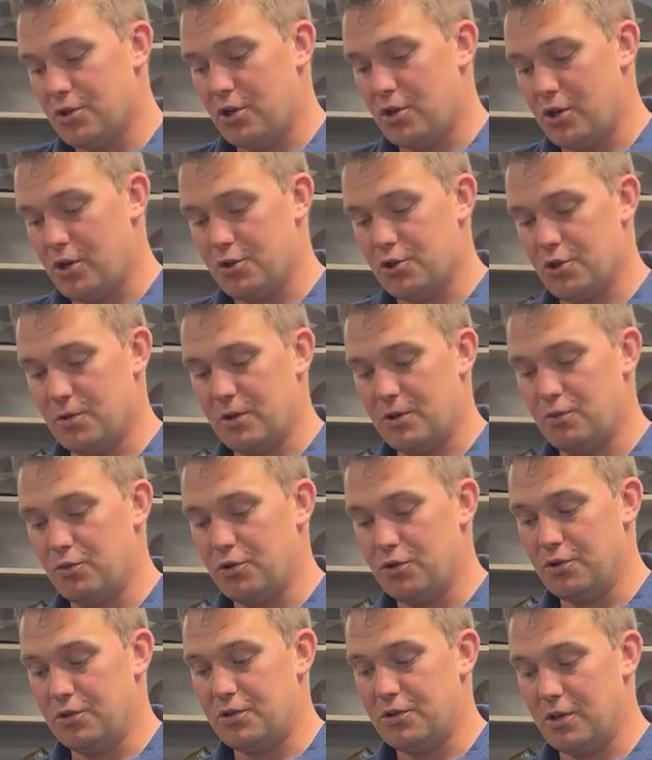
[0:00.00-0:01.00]
so it
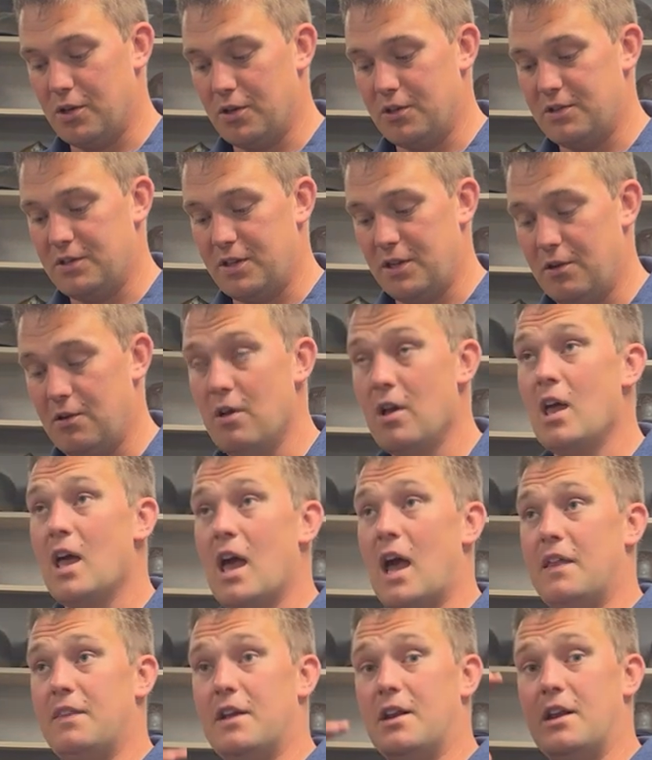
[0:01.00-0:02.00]
wouldn't tear,
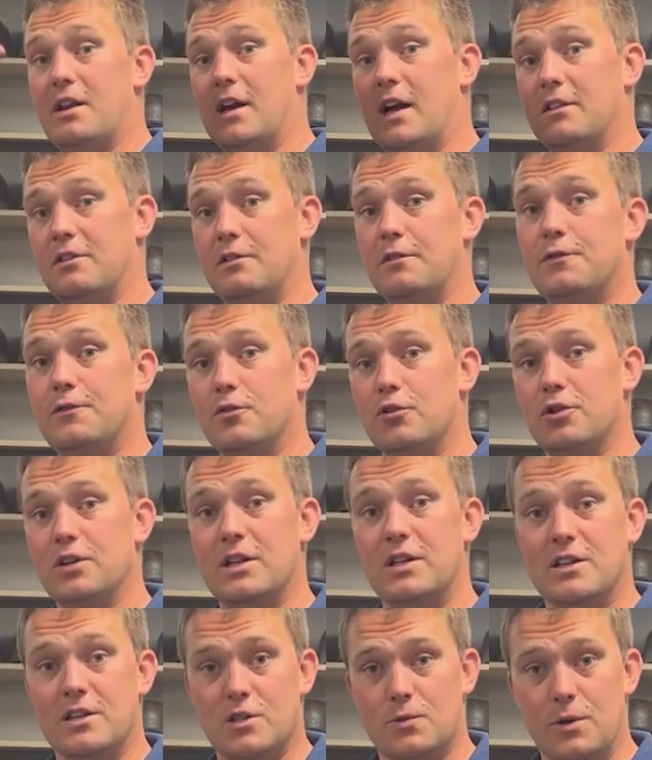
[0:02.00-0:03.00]
and then in 1940
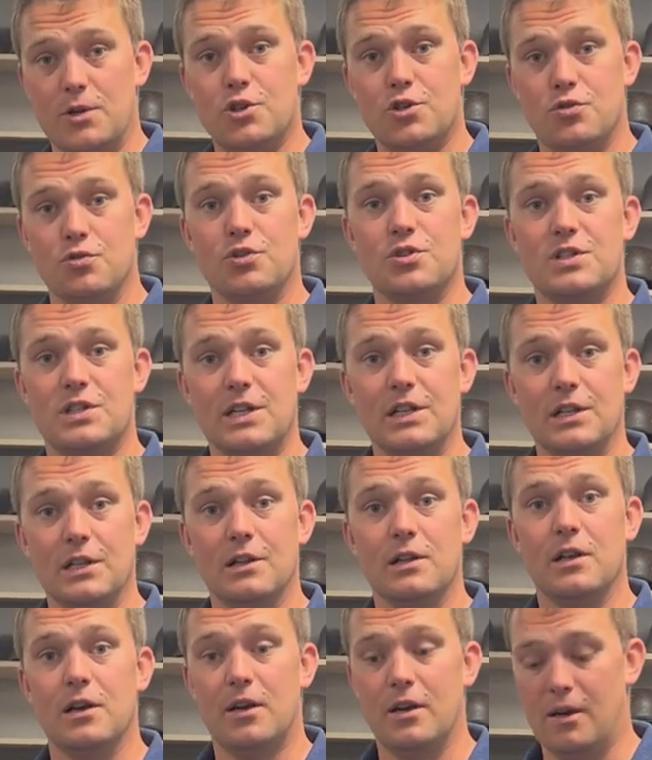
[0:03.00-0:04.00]
they switched to
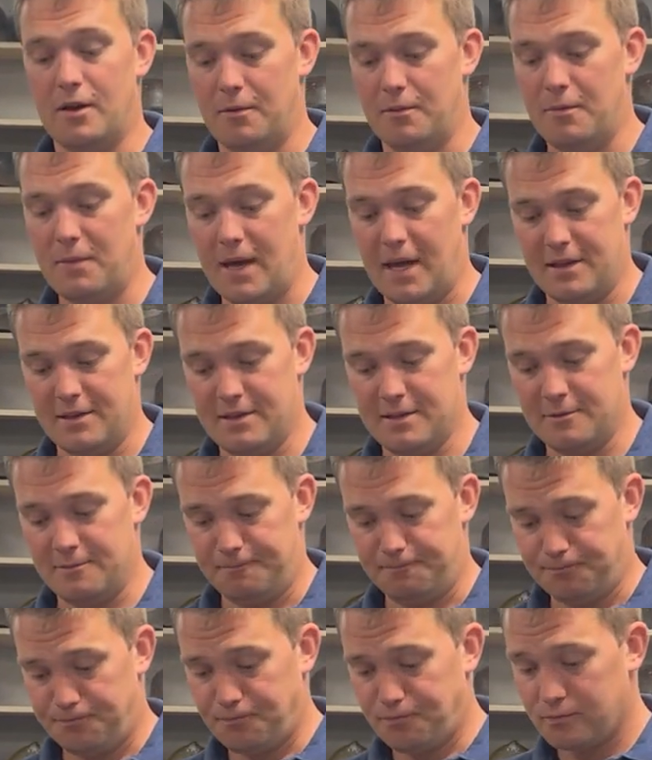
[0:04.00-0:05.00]
steel bands.
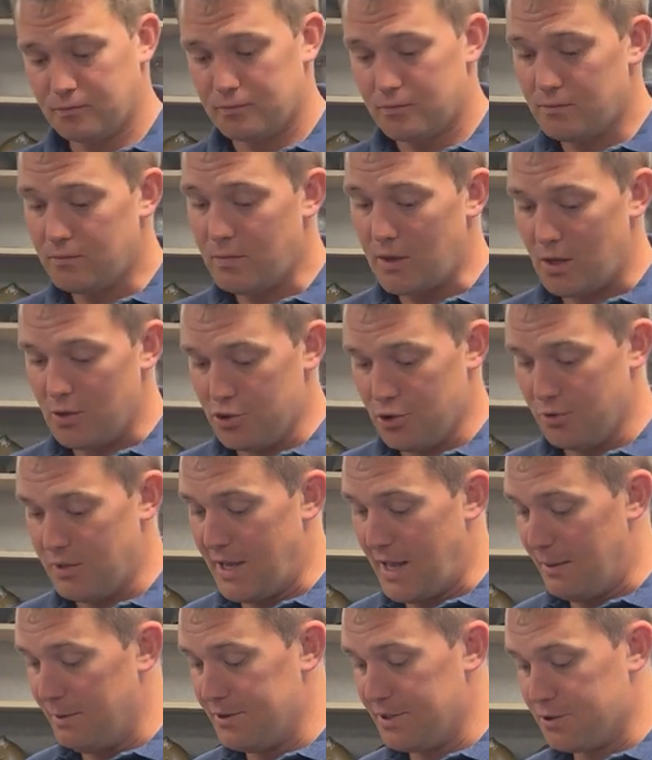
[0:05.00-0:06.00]
So the
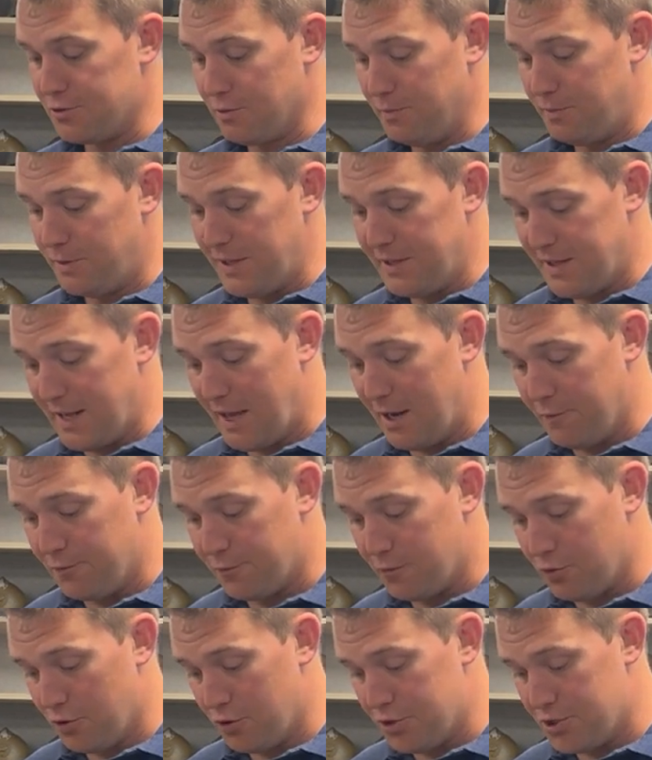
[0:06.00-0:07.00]
helmet is complete, and of
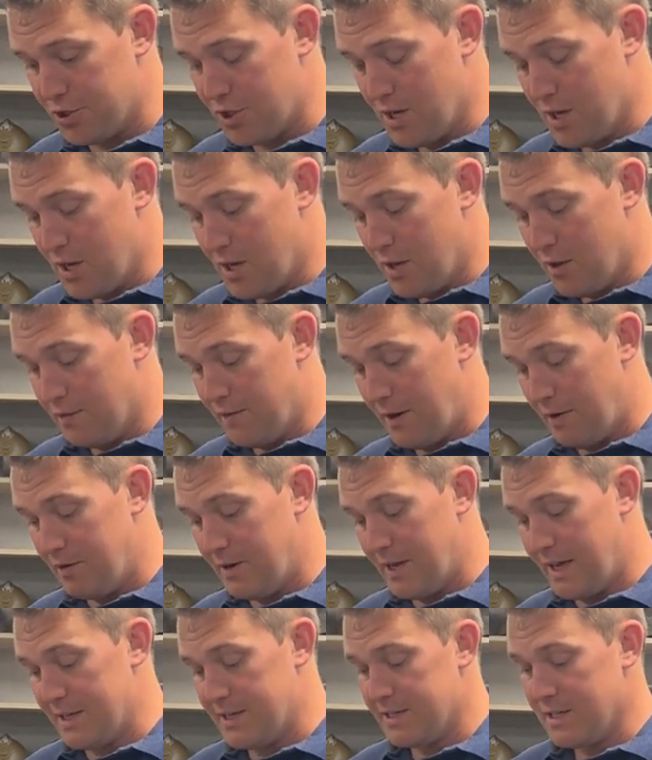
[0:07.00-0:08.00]
course very
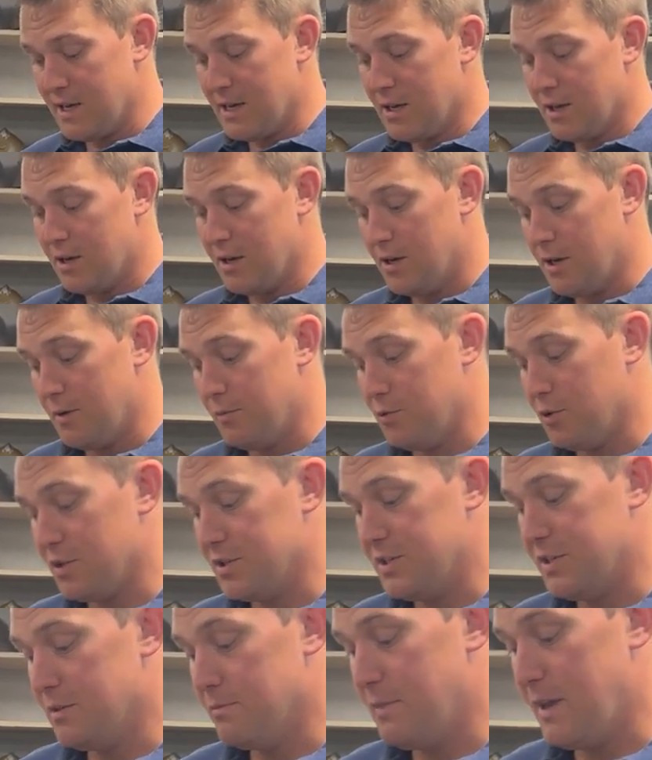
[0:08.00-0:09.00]
nice. You can
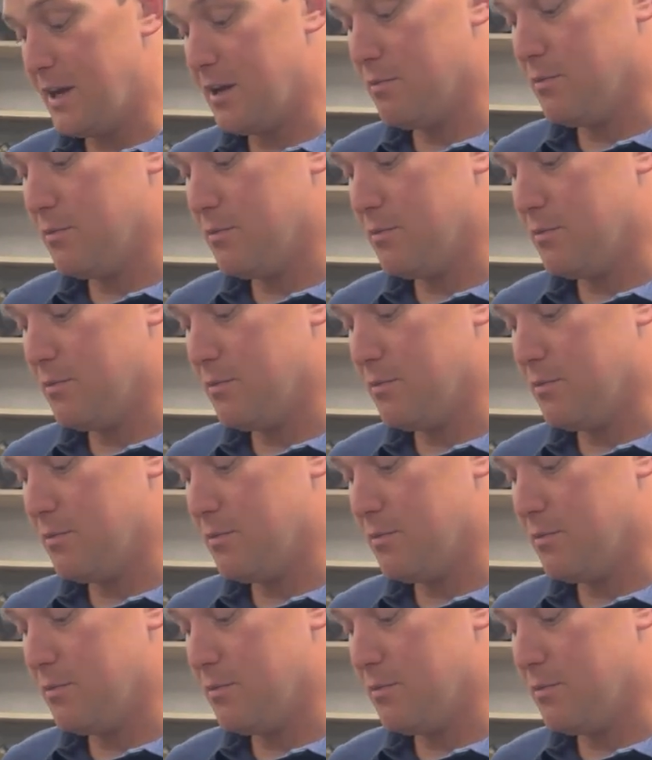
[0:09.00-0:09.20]
see the maker